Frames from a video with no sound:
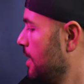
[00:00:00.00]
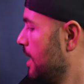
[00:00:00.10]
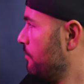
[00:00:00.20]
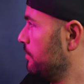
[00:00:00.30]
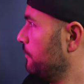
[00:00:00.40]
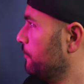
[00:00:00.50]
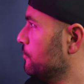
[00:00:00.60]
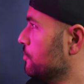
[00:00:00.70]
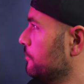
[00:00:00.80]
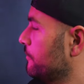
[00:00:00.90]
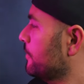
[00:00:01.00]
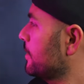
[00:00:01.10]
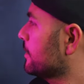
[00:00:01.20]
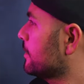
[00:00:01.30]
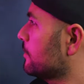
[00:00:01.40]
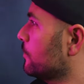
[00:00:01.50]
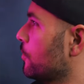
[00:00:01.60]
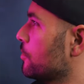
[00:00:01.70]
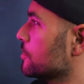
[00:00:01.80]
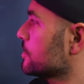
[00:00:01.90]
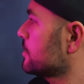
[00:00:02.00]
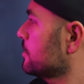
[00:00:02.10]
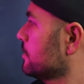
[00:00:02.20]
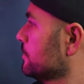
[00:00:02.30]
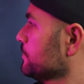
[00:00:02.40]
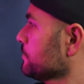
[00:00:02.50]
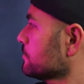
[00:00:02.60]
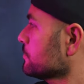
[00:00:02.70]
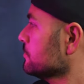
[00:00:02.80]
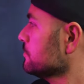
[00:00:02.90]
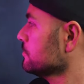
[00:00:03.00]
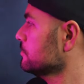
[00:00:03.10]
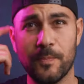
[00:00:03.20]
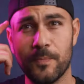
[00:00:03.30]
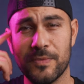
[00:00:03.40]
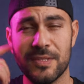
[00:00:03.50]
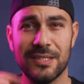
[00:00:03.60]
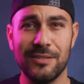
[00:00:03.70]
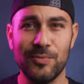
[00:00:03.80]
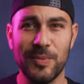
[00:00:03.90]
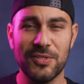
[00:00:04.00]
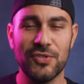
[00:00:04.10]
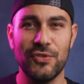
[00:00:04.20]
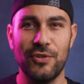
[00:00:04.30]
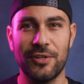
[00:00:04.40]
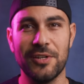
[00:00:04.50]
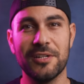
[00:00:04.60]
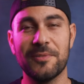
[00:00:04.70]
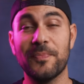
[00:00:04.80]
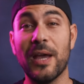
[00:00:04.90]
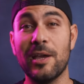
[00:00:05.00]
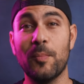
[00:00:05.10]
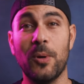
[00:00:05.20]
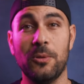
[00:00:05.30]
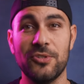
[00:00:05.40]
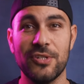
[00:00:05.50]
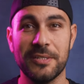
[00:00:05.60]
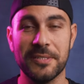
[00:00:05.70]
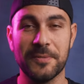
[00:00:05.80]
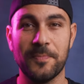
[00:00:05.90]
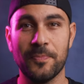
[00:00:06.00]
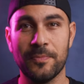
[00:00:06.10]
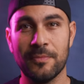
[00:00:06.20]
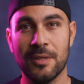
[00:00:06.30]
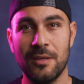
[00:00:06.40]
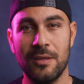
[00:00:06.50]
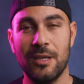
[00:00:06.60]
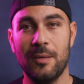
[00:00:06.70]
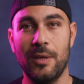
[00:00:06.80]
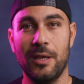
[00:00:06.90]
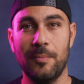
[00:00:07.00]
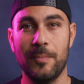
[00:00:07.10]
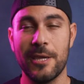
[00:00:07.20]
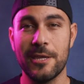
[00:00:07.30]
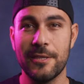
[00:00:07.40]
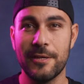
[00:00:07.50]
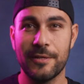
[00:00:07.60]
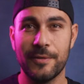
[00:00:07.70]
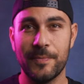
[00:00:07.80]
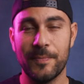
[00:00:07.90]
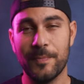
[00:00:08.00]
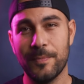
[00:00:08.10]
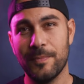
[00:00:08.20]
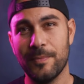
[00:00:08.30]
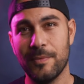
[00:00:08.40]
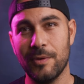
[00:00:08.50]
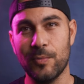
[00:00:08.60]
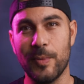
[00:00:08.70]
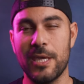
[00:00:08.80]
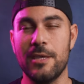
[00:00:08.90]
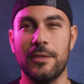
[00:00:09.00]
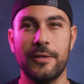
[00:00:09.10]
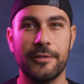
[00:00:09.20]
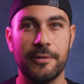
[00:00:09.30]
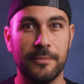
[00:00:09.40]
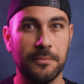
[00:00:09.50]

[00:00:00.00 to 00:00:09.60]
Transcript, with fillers: how a diffusion filter works. It's a little bit strong here, I apologize. I'm a beginner or beginner.